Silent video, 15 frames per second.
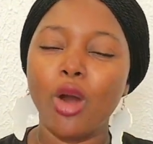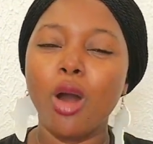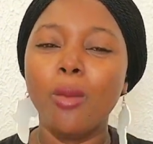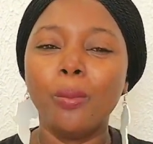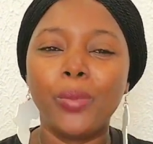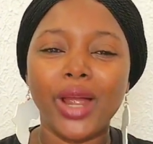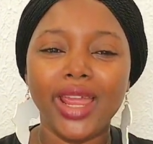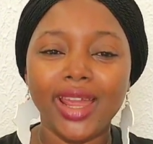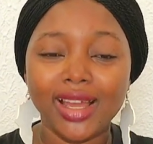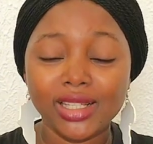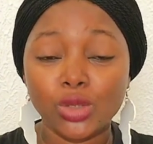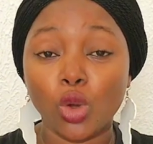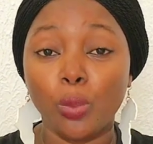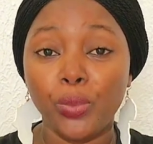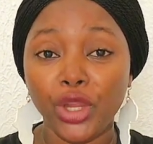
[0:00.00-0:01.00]
months
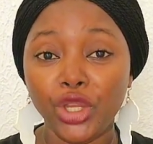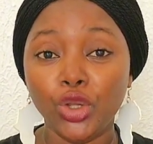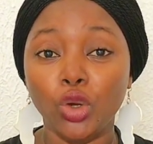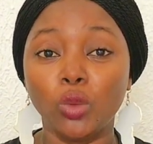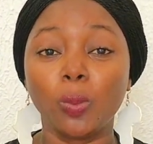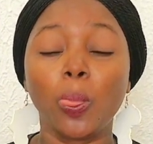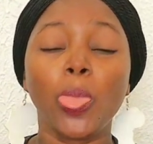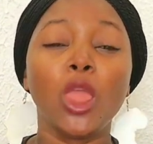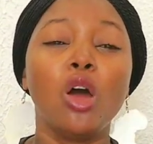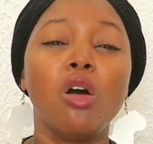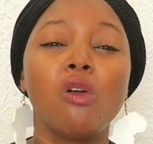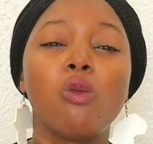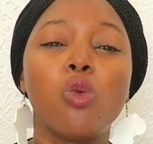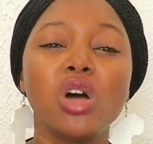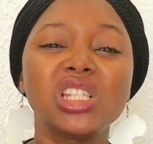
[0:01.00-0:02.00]
ago about
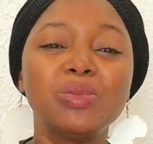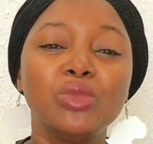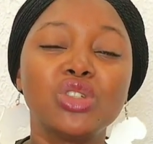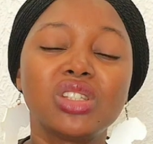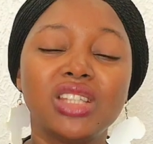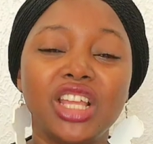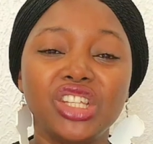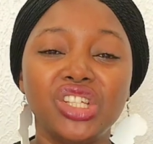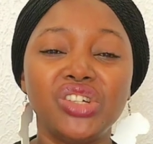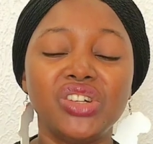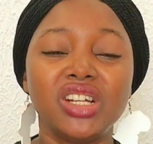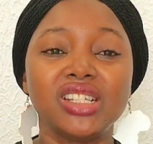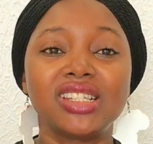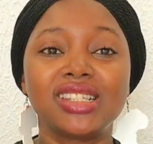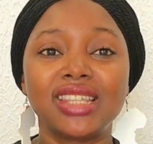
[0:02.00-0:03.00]

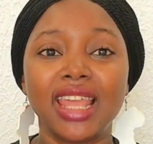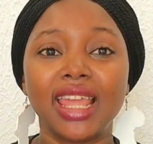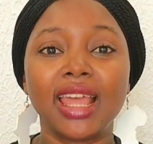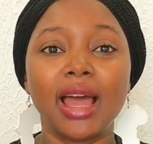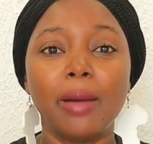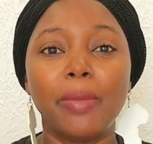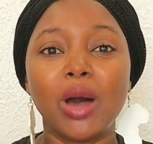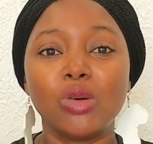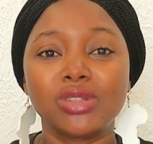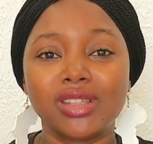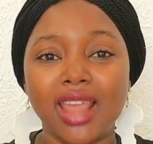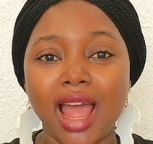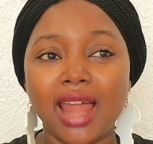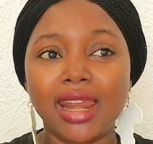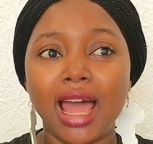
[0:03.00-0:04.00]
myself in particular
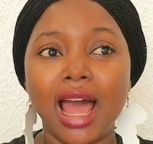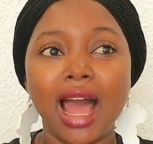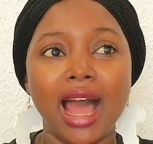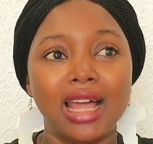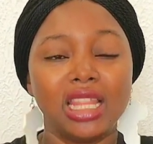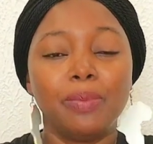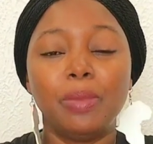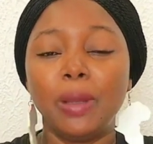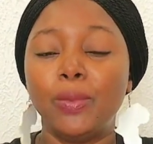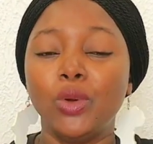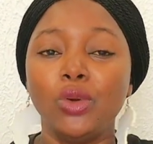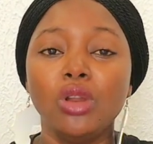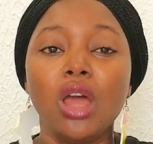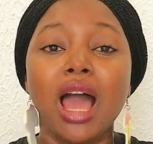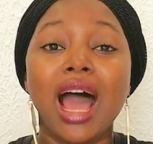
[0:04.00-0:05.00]
having this health insurance
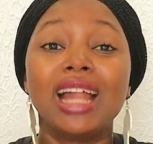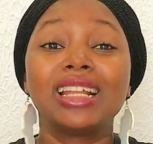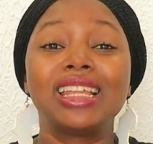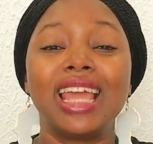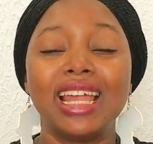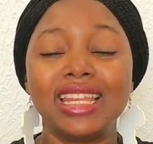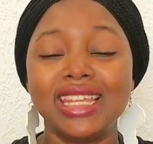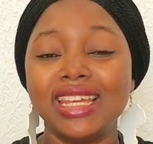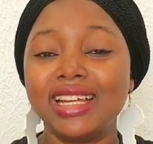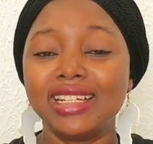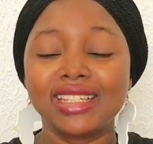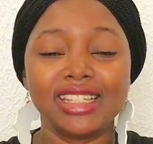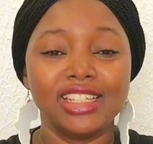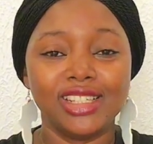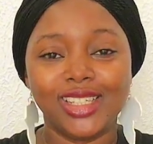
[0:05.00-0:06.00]
card and this
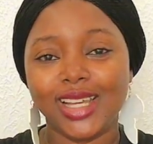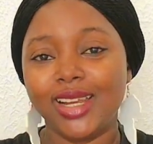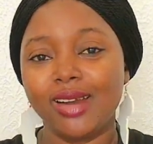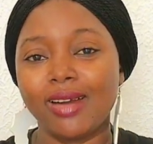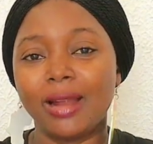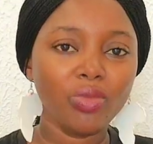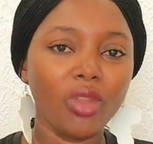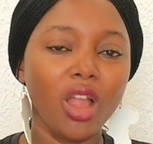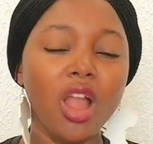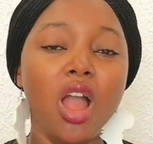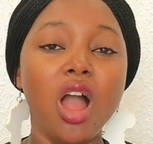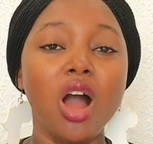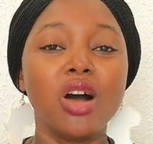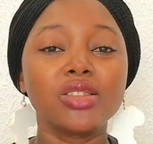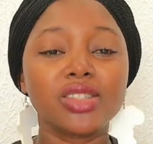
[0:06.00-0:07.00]
health insurance card
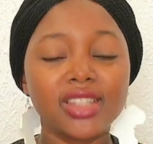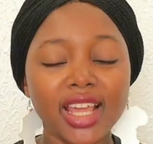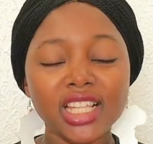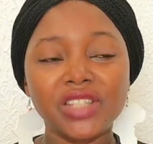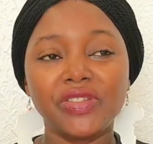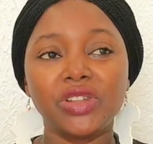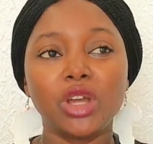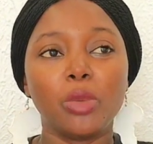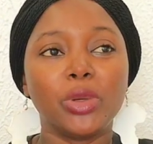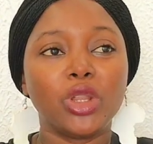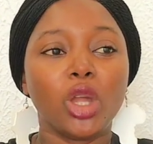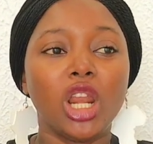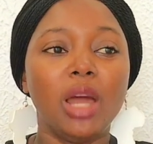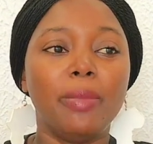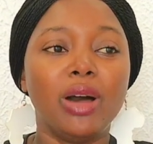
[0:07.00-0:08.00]
has helped me a
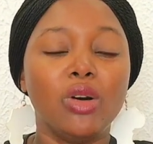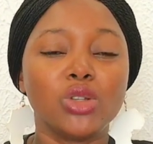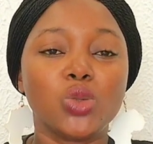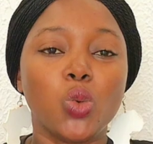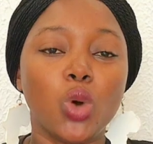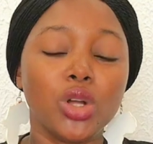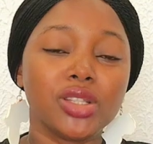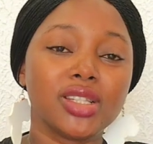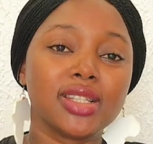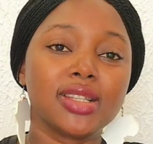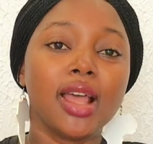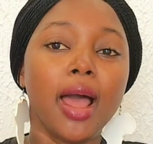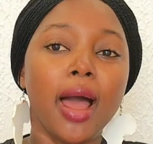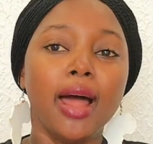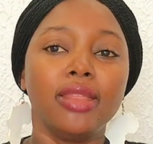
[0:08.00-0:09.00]
lot to get
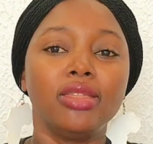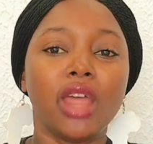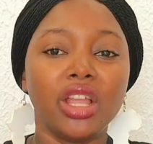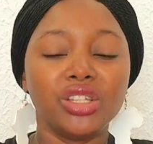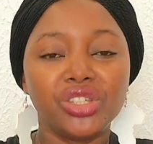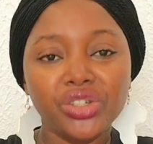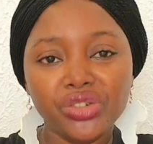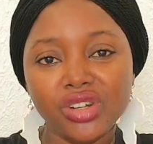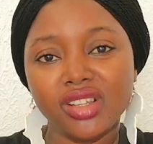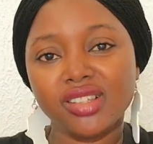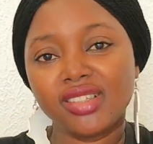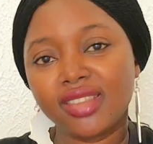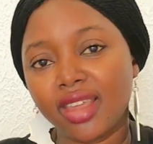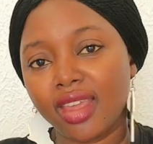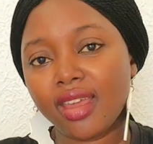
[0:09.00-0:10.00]
medical help in
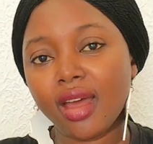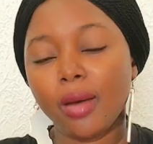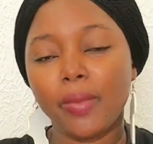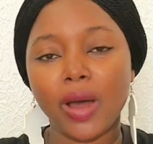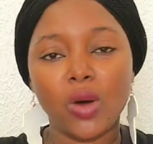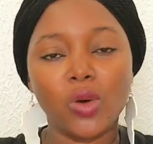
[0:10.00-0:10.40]
ghana